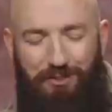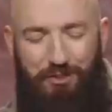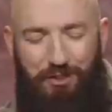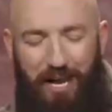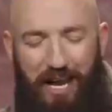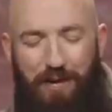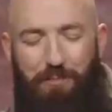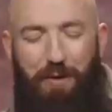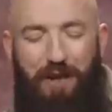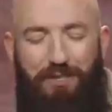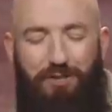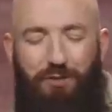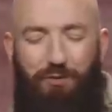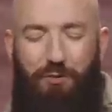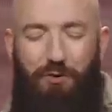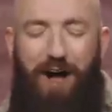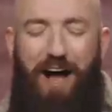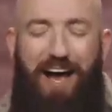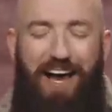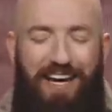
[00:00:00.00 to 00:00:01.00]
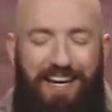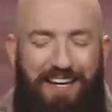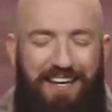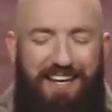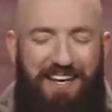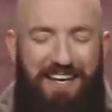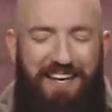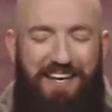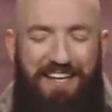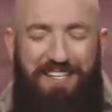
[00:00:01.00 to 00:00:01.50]
Jabez cried
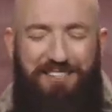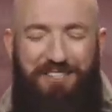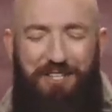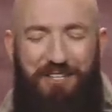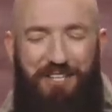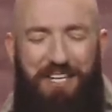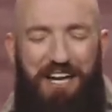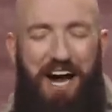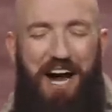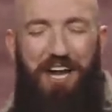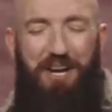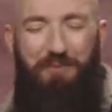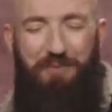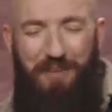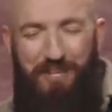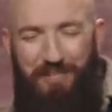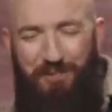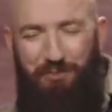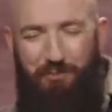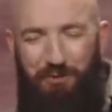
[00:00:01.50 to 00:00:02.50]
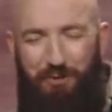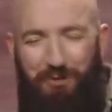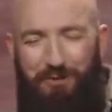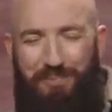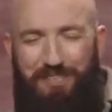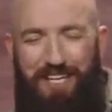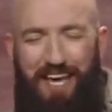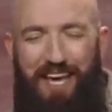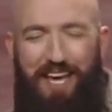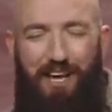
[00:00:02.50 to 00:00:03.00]
to the God of Israel,
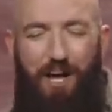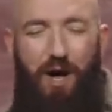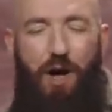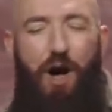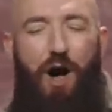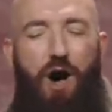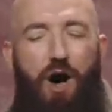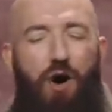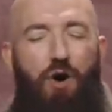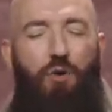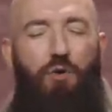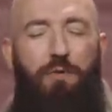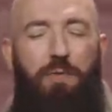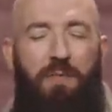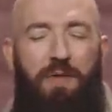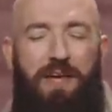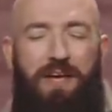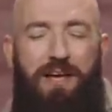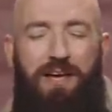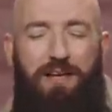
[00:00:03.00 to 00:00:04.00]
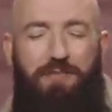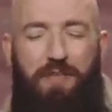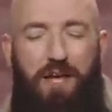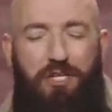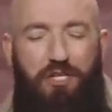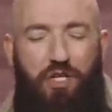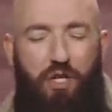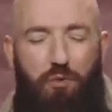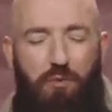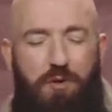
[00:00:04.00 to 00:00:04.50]
saying, Oh,
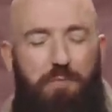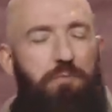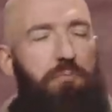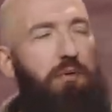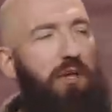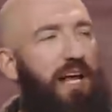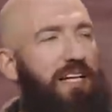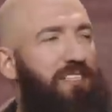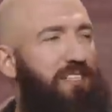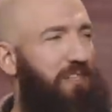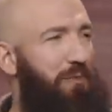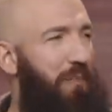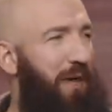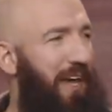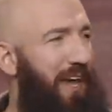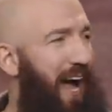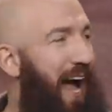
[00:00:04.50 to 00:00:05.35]
that you would bless me.